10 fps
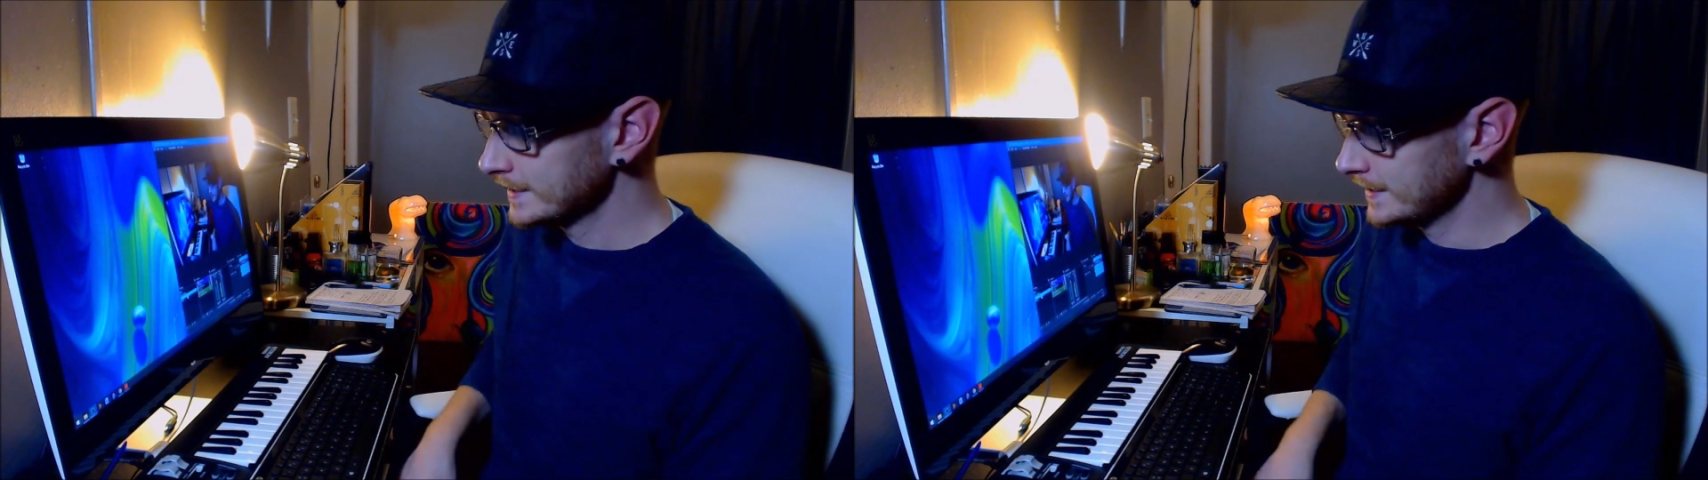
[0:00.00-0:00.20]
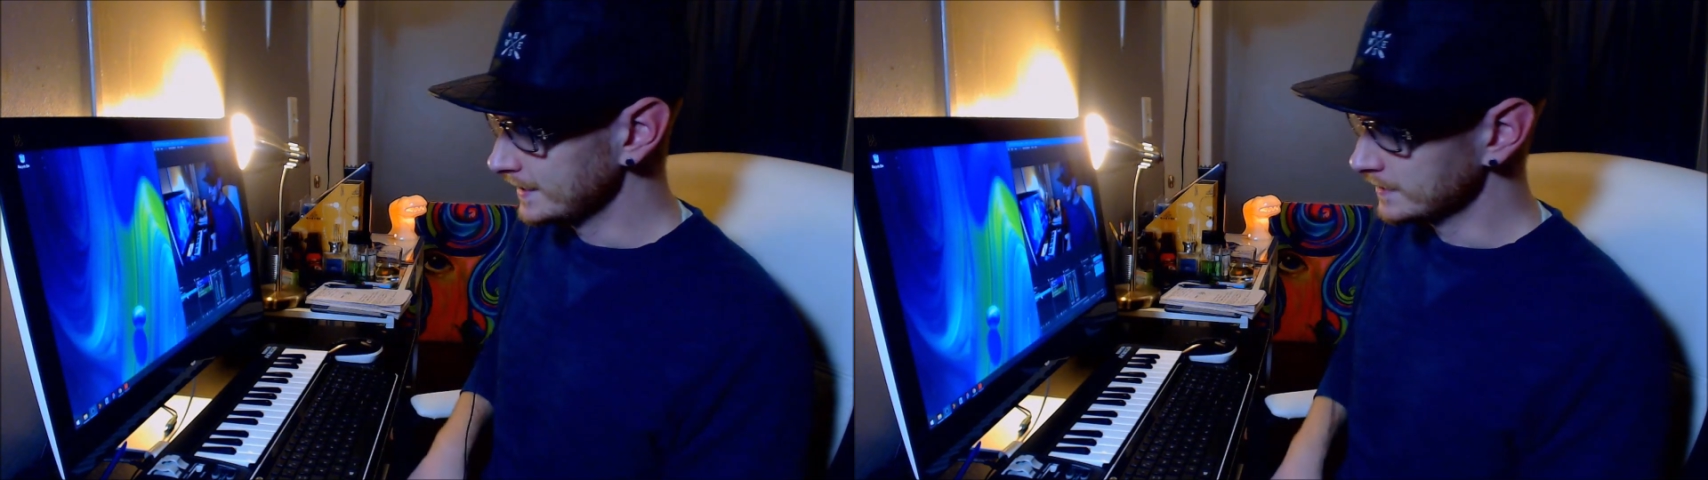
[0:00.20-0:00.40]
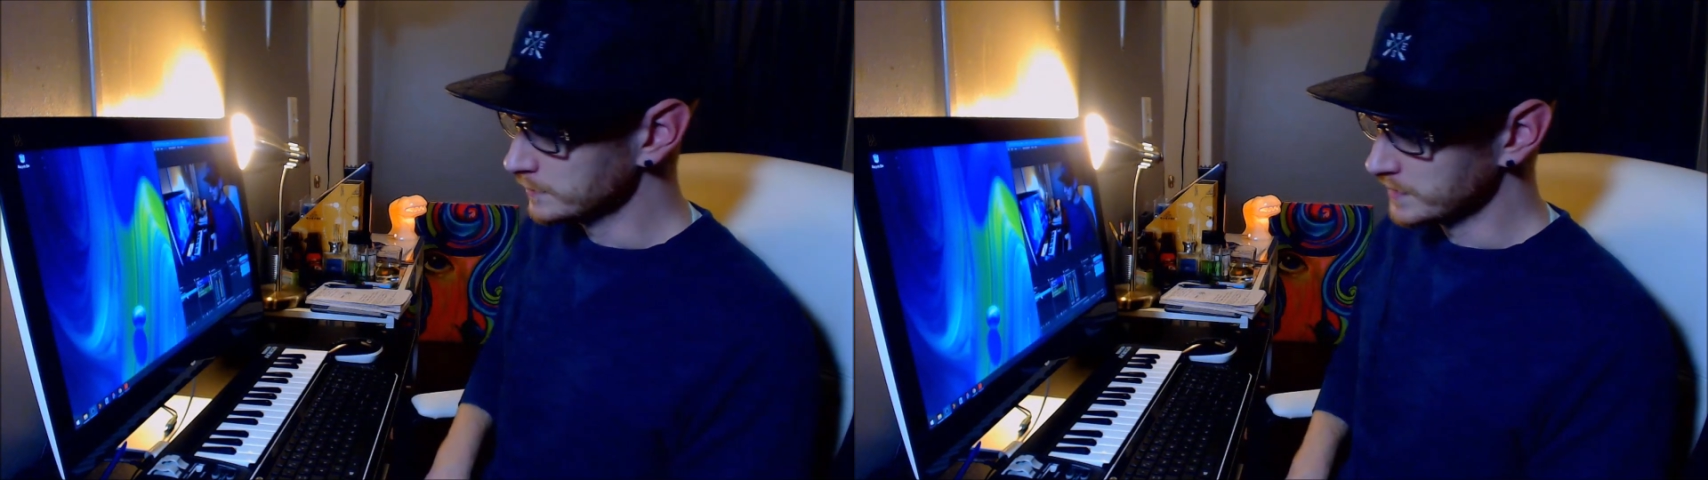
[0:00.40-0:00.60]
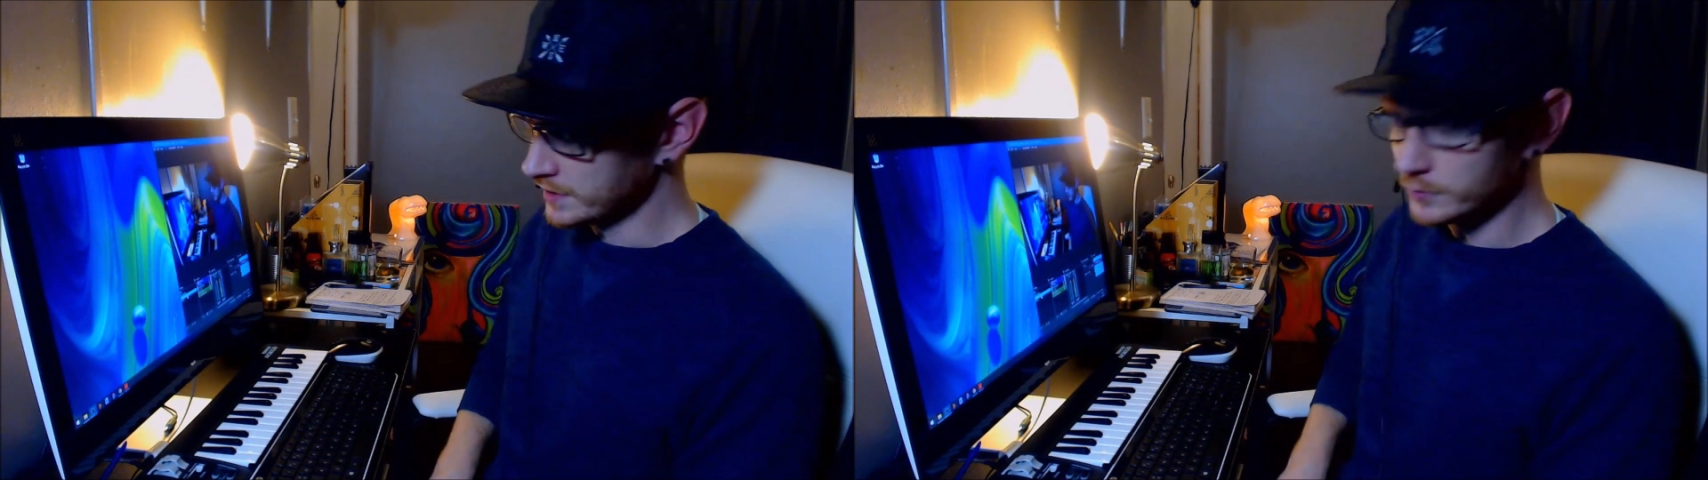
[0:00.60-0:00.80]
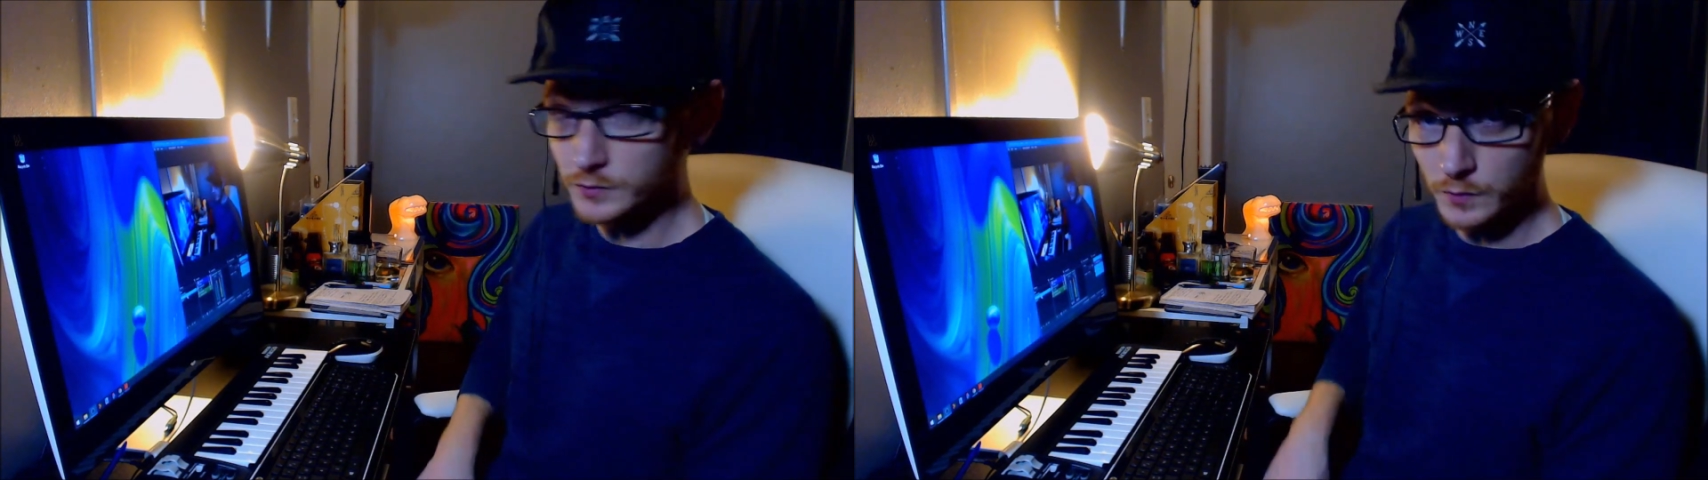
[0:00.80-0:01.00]
and
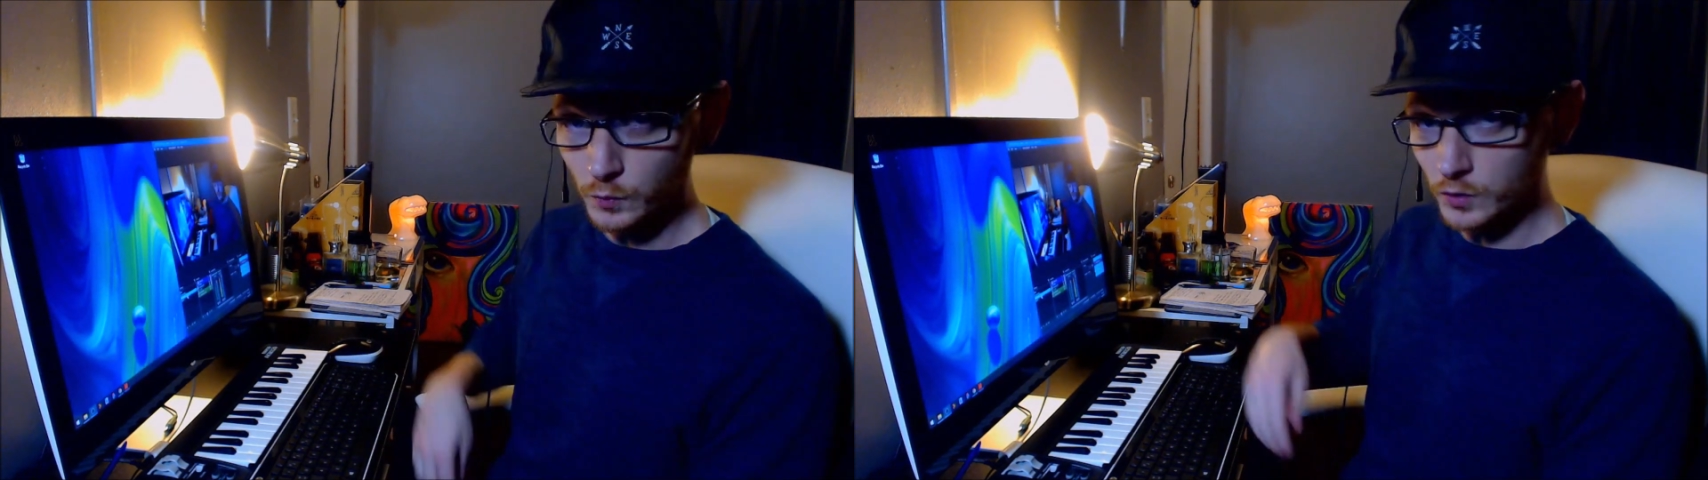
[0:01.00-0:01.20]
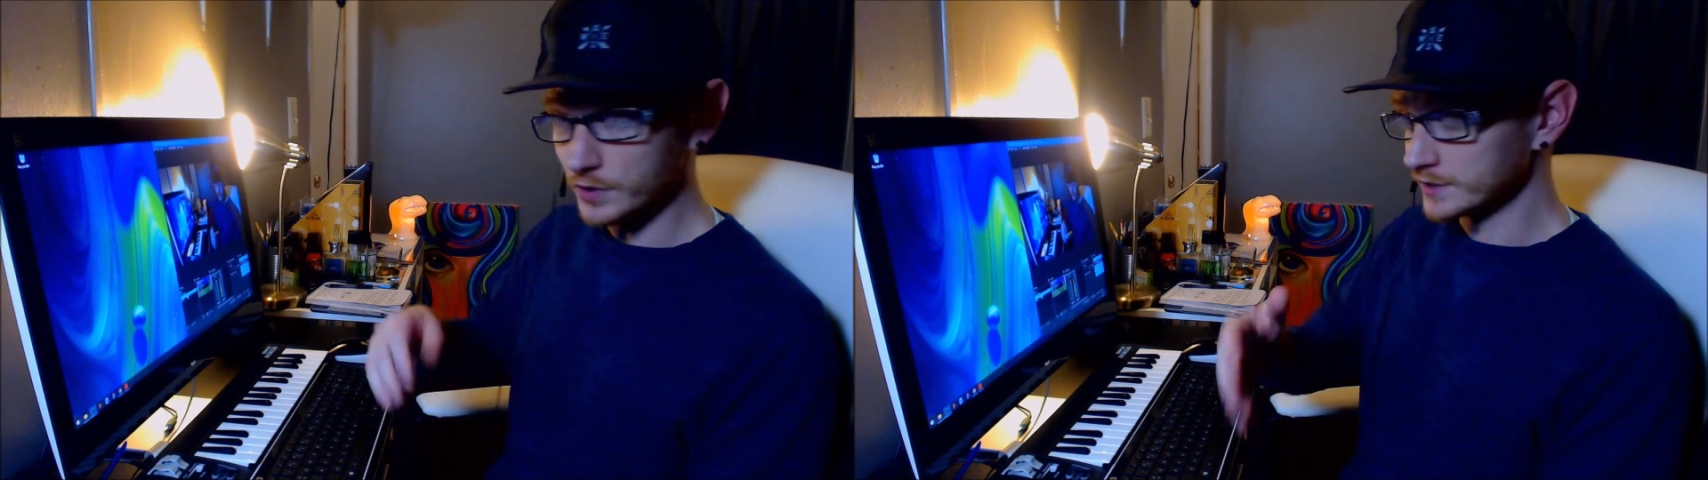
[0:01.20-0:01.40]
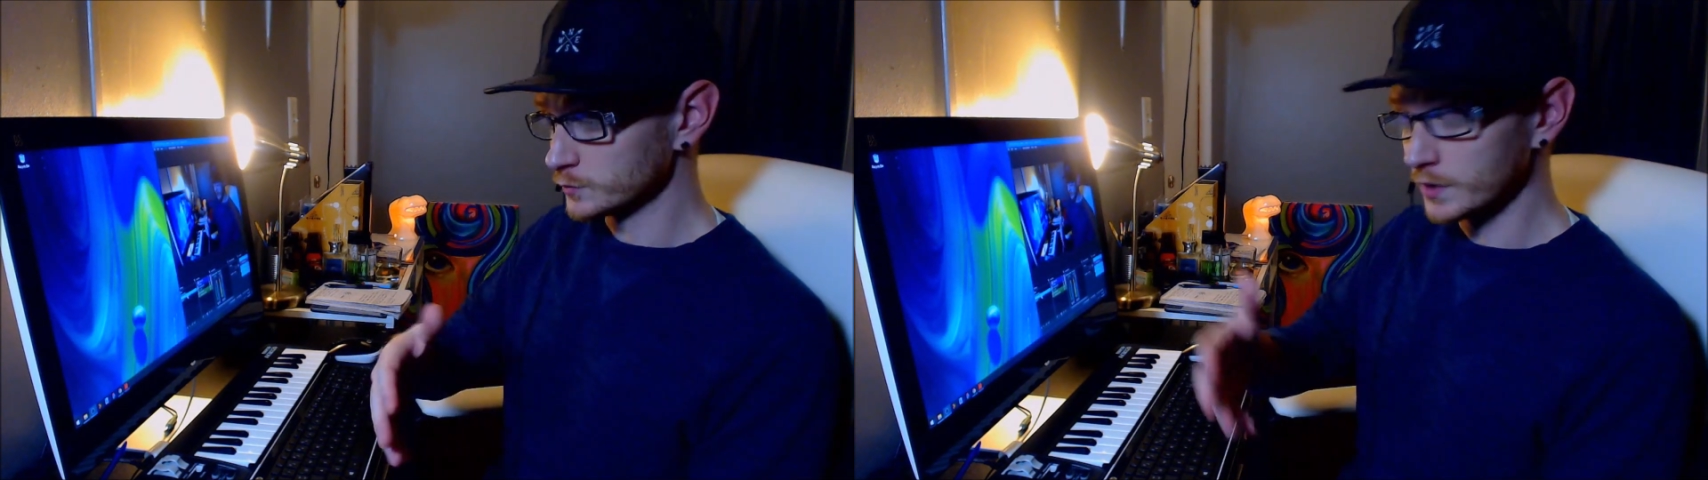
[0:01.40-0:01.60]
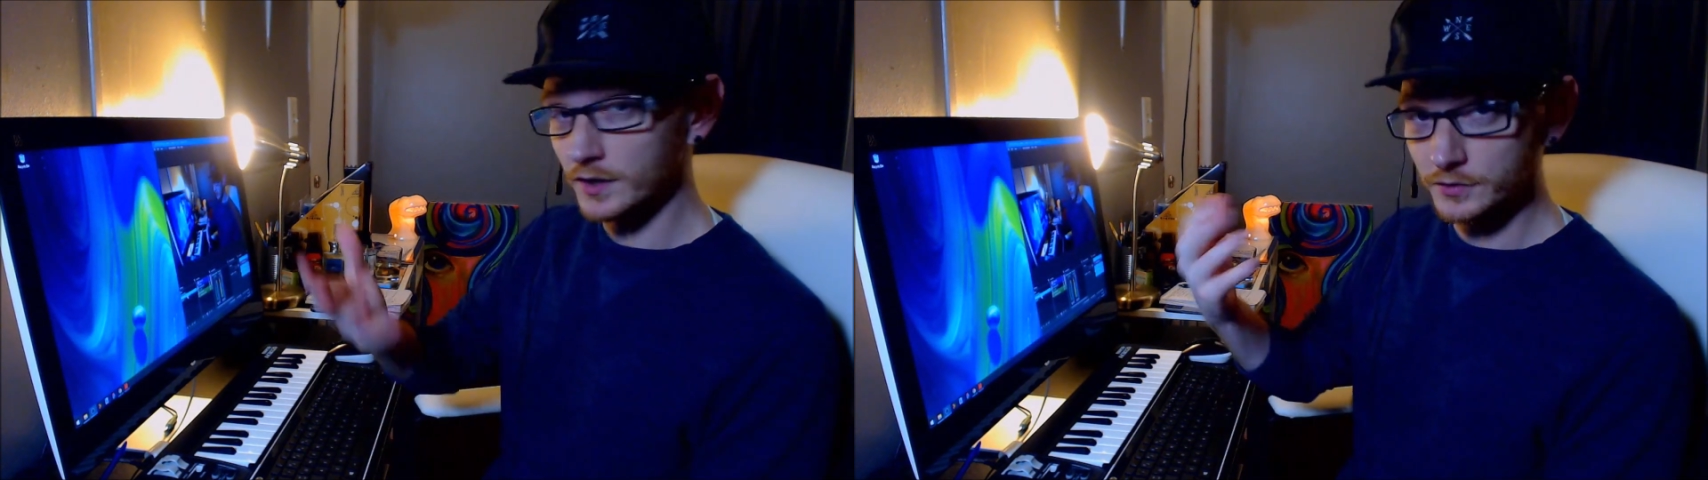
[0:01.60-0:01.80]
those would work as well.